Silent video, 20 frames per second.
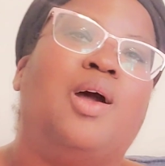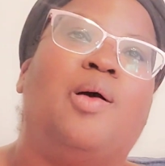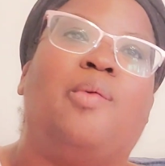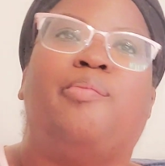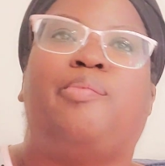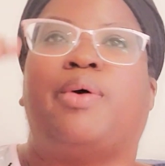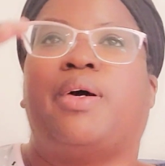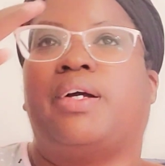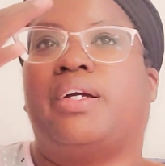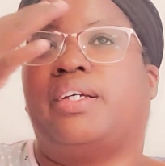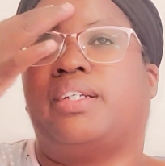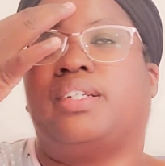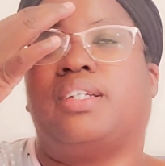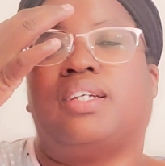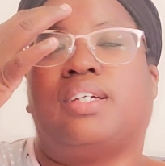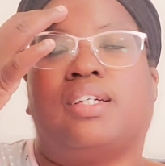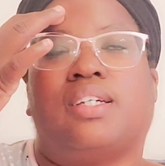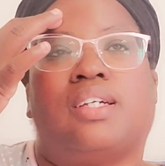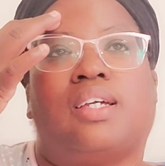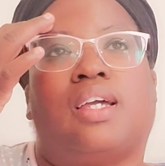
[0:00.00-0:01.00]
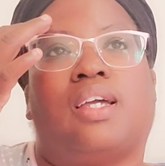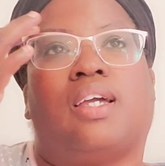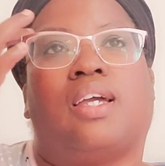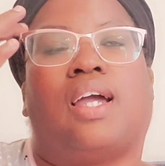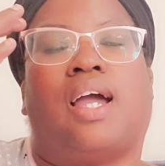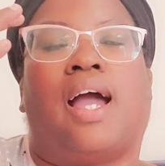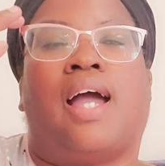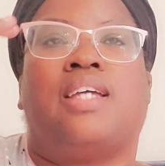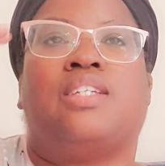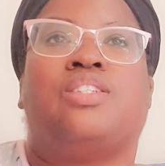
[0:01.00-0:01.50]
But
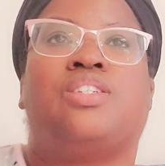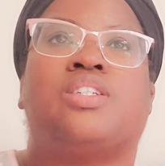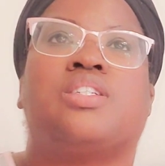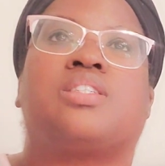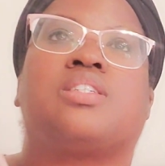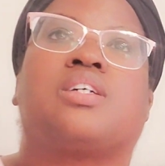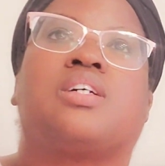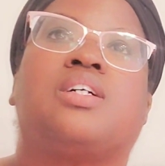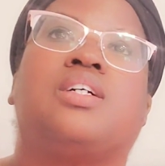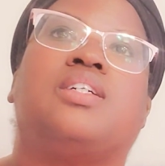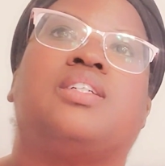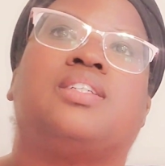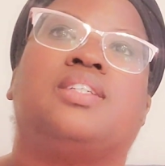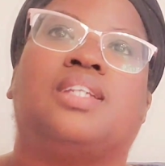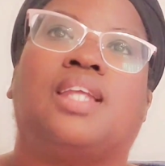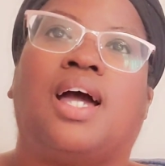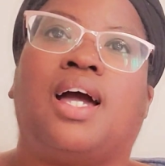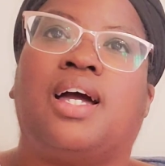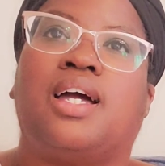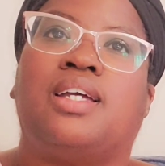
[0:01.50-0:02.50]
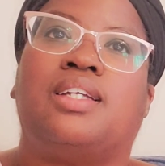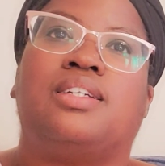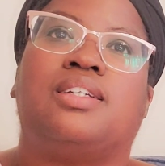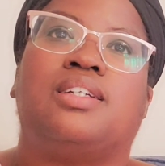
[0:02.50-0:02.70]
I just could not